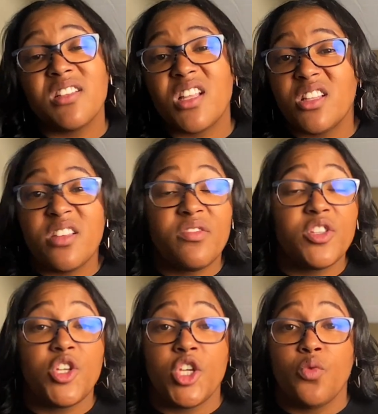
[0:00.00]
I live in
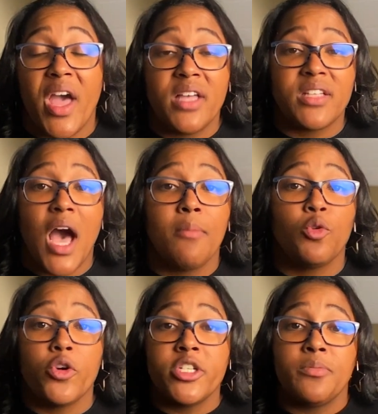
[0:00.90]
the US, I'm
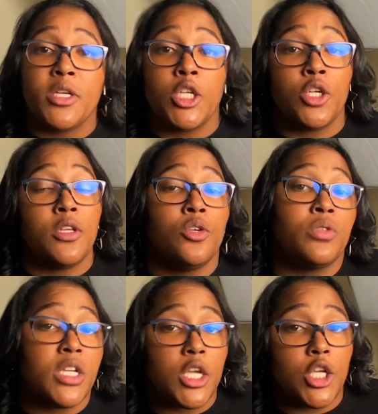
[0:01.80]
going to be
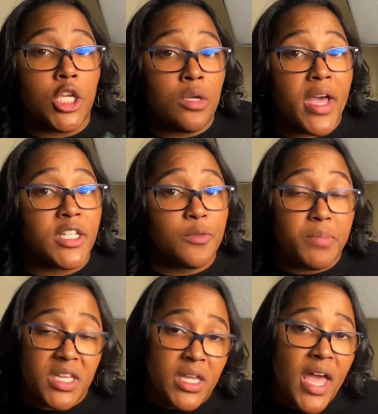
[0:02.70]
using
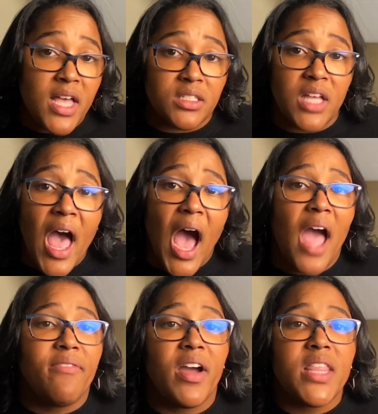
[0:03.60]
USPS. I
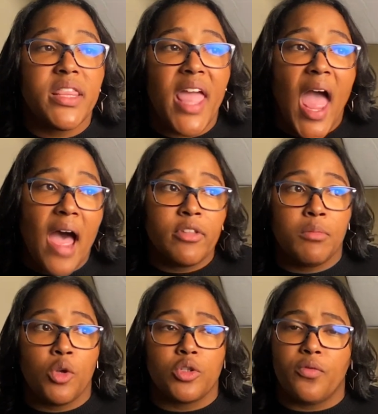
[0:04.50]
find that they have the
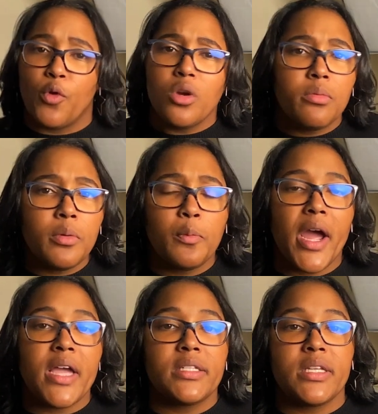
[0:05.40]
most affordable
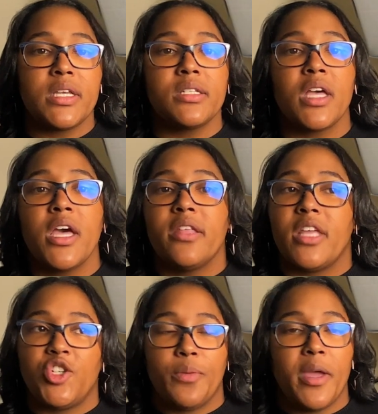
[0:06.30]
prices. They
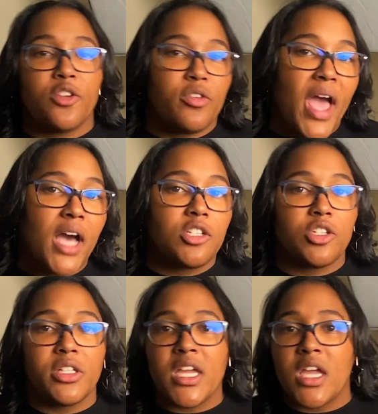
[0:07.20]
ship
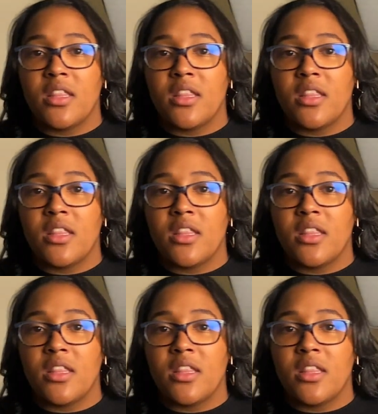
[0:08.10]
internationally.